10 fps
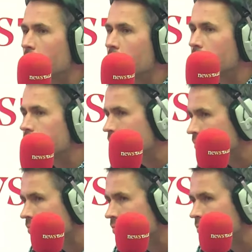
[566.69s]
there are
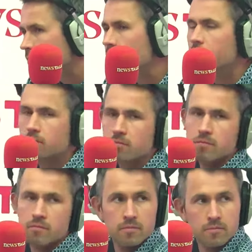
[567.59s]
hospitals now
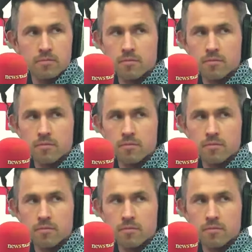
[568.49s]
that are